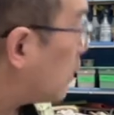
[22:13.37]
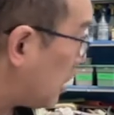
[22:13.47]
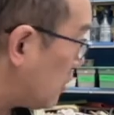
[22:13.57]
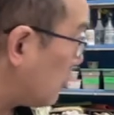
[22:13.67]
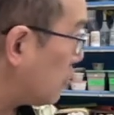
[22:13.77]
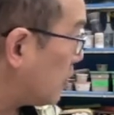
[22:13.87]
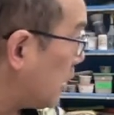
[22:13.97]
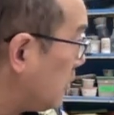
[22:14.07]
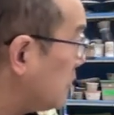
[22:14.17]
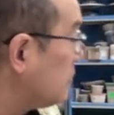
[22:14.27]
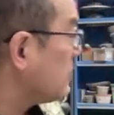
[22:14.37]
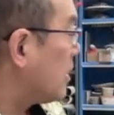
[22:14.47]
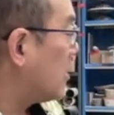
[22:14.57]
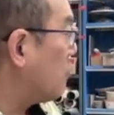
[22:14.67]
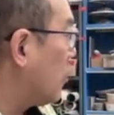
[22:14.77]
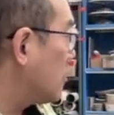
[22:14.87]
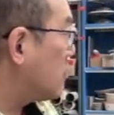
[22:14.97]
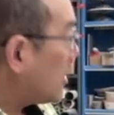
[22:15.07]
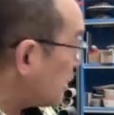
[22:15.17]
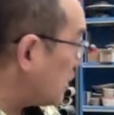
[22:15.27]
a line all the way around. And once
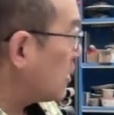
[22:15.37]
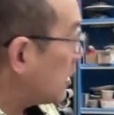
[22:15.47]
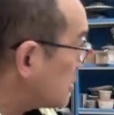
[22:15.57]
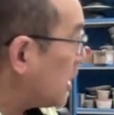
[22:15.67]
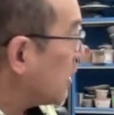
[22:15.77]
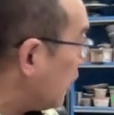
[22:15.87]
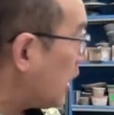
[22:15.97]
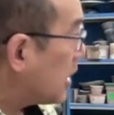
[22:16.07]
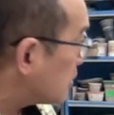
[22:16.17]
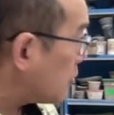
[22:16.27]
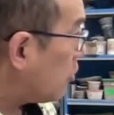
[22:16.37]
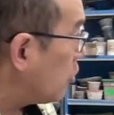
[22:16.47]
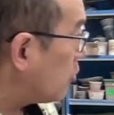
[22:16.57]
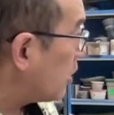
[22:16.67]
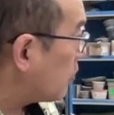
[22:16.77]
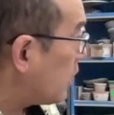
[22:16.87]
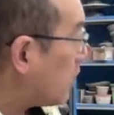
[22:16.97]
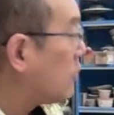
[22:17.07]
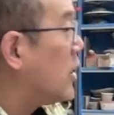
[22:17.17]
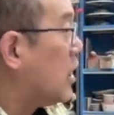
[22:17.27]
I connect that line to all the way
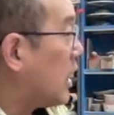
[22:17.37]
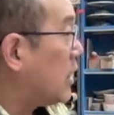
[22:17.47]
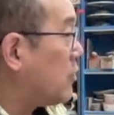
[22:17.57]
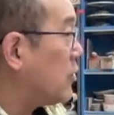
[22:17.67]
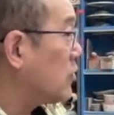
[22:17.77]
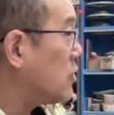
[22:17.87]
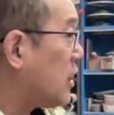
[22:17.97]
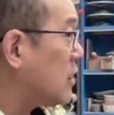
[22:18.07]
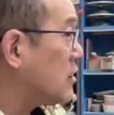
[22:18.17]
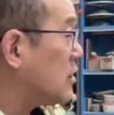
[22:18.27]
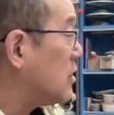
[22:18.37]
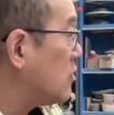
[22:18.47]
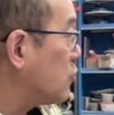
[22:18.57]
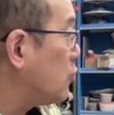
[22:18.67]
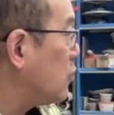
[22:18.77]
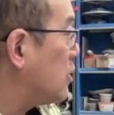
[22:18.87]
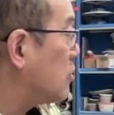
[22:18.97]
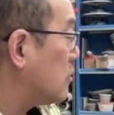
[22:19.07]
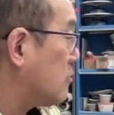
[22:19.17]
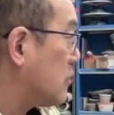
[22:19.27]
around, I push that needle tool in
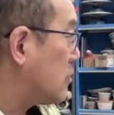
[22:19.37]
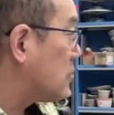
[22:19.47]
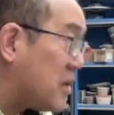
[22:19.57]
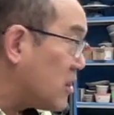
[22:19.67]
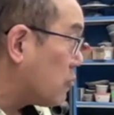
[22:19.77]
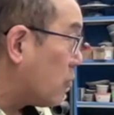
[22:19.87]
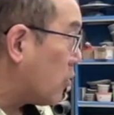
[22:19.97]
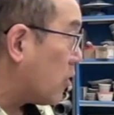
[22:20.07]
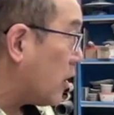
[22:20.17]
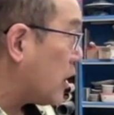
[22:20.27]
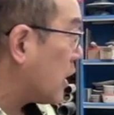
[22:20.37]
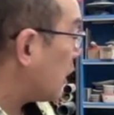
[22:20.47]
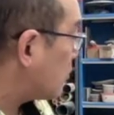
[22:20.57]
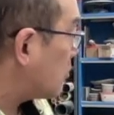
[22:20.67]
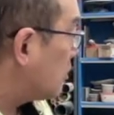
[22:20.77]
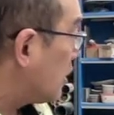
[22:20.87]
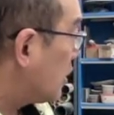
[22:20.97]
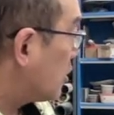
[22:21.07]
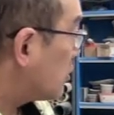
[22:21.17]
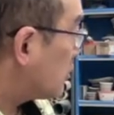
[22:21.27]
just a smidge more and I,
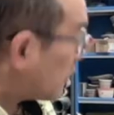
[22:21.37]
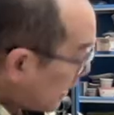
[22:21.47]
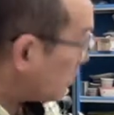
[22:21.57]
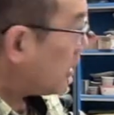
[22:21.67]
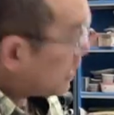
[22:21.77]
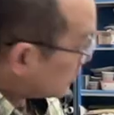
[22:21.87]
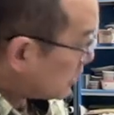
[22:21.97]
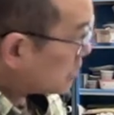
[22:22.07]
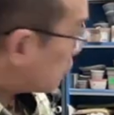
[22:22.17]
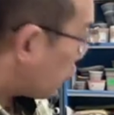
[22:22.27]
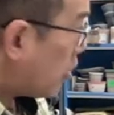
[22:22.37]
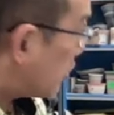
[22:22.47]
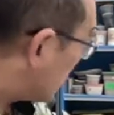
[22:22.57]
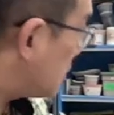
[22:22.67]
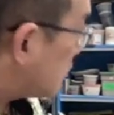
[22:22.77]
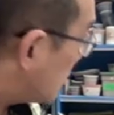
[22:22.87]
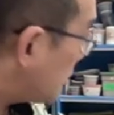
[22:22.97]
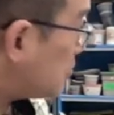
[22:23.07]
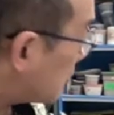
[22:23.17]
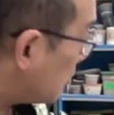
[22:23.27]
that line gets drawn a little
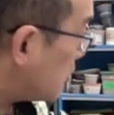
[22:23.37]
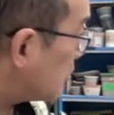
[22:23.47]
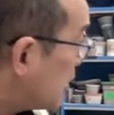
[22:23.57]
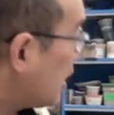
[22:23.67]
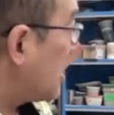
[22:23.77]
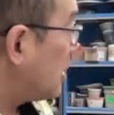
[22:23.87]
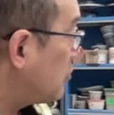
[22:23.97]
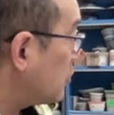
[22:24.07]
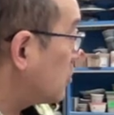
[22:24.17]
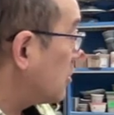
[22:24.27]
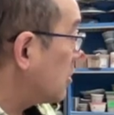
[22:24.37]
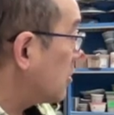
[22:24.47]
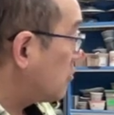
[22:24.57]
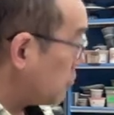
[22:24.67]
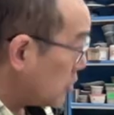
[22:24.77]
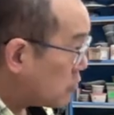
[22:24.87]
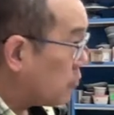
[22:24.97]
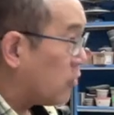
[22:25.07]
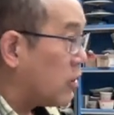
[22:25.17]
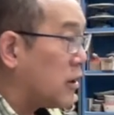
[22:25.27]
deeper and I push it in a smidge
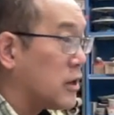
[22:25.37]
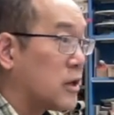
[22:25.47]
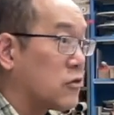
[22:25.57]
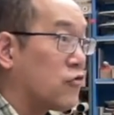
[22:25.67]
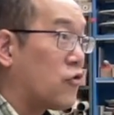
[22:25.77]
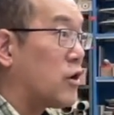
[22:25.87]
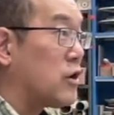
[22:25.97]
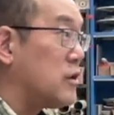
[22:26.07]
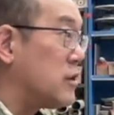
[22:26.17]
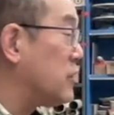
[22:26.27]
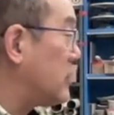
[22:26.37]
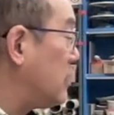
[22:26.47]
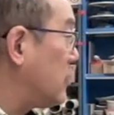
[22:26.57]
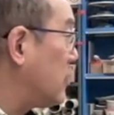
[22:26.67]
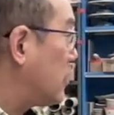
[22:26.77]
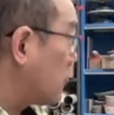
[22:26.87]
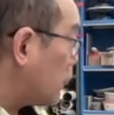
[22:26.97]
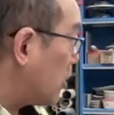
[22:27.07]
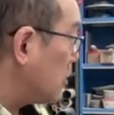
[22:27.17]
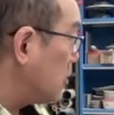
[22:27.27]
more and it gets drawn a little deeper and
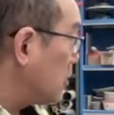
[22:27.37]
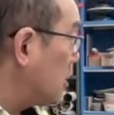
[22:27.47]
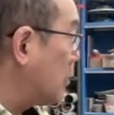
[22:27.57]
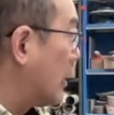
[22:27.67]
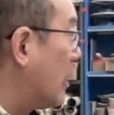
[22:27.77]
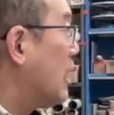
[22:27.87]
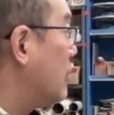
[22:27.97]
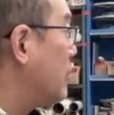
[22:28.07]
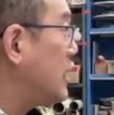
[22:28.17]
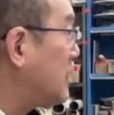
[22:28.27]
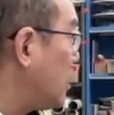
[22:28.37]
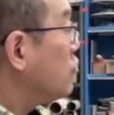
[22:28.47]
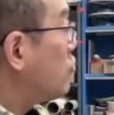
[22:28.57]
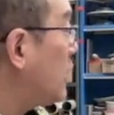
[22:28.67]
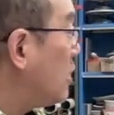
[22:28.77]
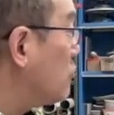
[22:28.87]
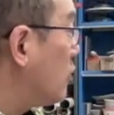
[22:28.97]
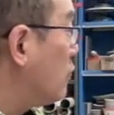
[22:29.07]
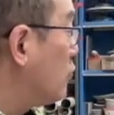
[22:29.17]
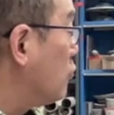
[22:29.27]
drawn a little deeper. It may take you 10
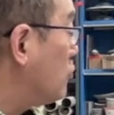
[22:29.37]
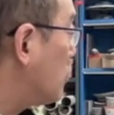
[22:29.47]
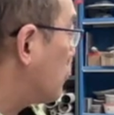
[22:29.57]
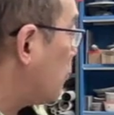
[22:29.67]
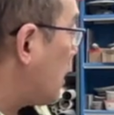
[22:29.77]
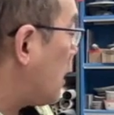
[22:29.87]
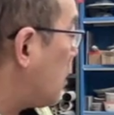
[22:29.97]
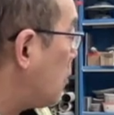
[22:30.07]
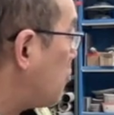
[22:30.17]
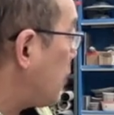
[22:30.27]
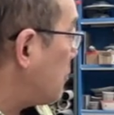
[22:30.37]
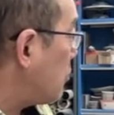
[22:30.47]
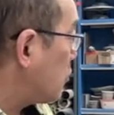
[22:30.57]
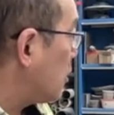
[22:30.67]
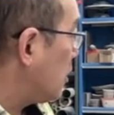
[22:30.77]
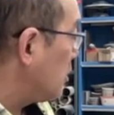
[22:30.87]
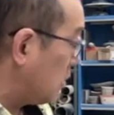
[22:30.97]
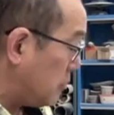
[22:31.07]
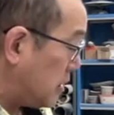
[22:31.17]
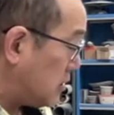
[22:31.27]
revolutions around by pushing a
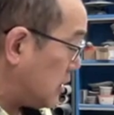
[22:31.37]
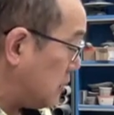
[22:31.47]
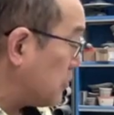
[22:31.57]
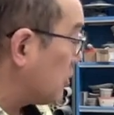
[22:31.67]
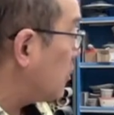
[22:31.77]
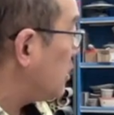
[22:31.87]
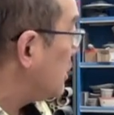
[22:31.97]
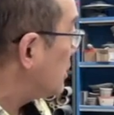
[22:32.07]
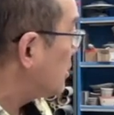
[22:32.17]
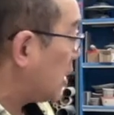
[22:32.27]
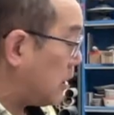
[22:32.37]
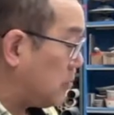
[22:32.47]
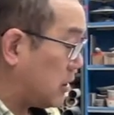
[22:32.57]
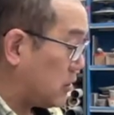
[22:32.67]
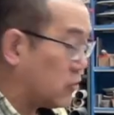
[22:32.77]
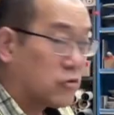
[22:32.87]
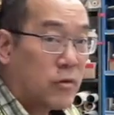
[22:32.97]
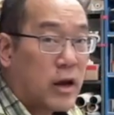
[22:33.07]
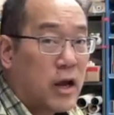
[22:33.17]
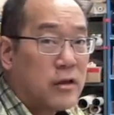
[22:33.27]
little bit deeper each time it goes
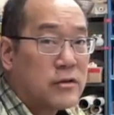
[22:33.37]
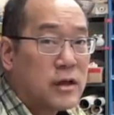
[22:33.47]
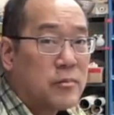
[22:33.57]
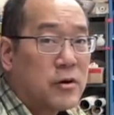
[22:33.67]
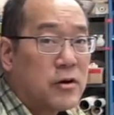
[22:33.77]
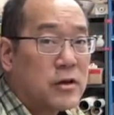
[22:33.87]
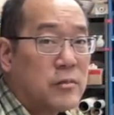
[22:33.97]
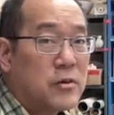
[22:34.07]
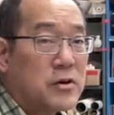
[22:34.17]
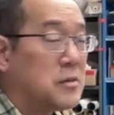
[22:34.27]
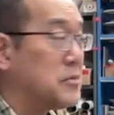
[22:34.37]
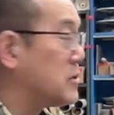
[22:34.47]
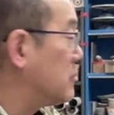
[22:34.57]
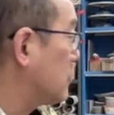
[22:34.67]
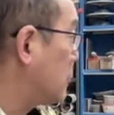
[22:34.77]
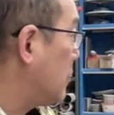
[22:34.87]
around, deeper, deeper, deeper, deeper,